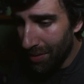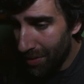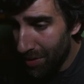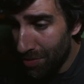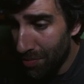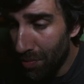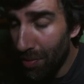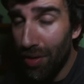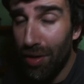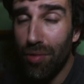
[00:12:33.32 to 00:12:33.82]

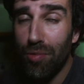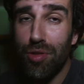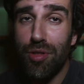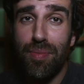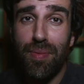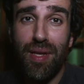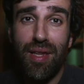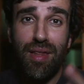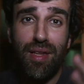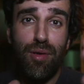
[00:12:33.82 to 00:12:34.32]
This will always
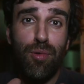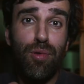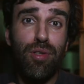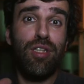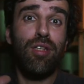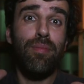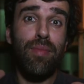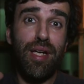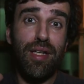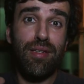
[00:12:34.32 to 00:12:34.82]
be the
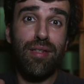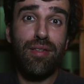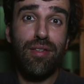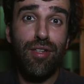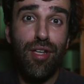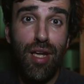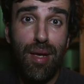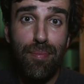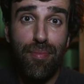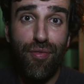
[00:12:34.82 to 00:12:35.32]
ultimate
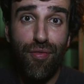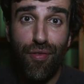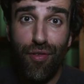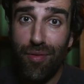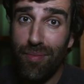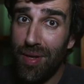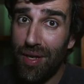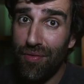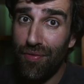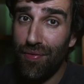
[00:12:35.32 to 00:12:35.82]
tip for
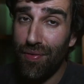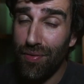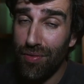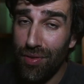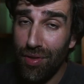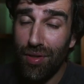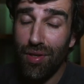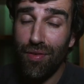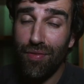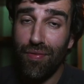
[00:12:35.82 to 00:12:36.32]
me in
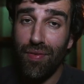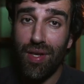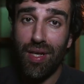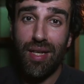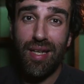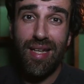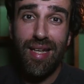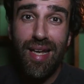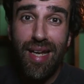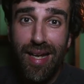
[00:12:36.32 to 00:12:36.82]
photography.
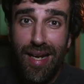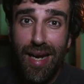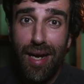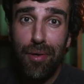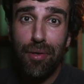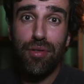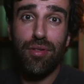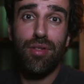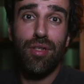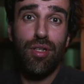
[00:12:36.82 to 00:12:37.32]
Get
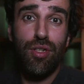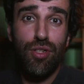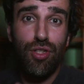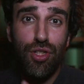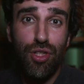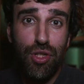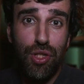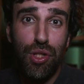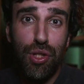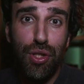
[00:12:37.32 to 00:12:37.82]
out,
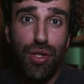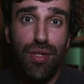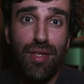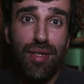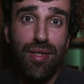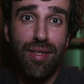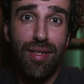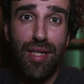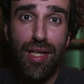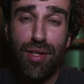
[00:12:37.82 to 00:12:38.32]

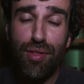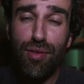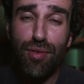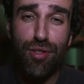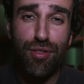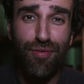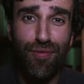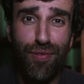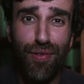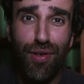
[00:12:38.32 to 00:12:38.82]
shoot, take
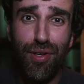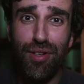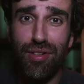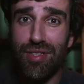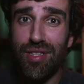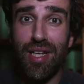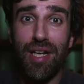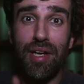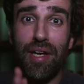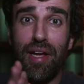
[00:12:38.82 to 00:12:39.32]
those
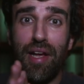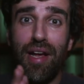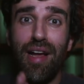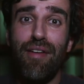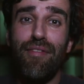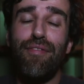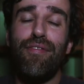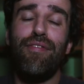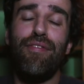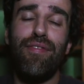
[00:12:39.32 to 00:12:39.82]
photos, and
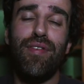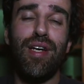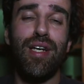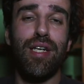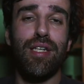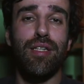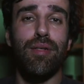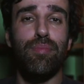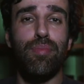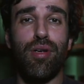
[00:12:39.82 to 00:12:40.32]
have
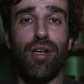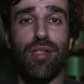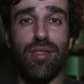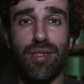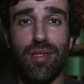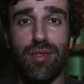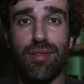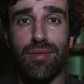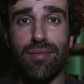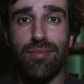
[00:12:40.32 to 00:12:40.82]
fun in the
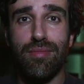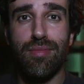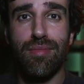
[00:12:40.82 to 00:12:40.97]
process.